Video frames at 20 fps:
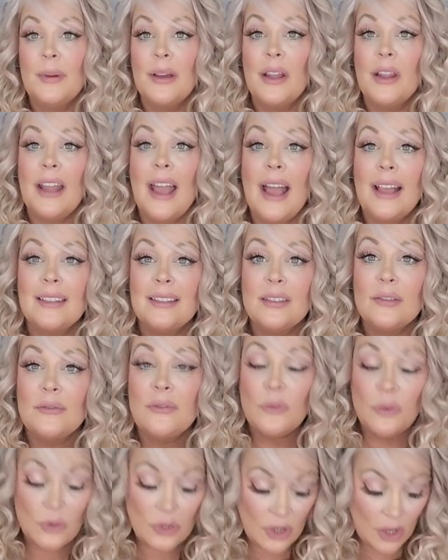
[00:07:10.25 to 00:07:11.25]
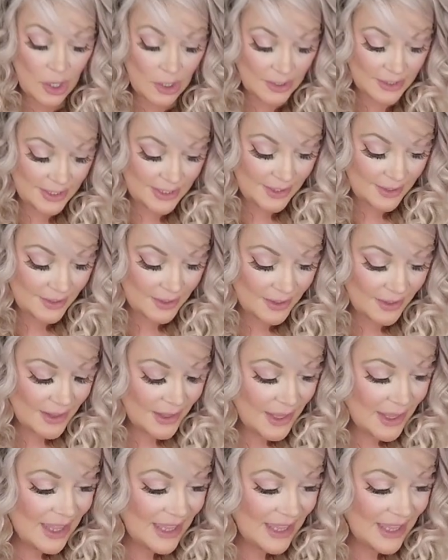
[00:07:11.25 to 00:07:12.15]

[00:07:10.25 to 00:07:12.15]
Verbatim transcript: But as the Fool card here,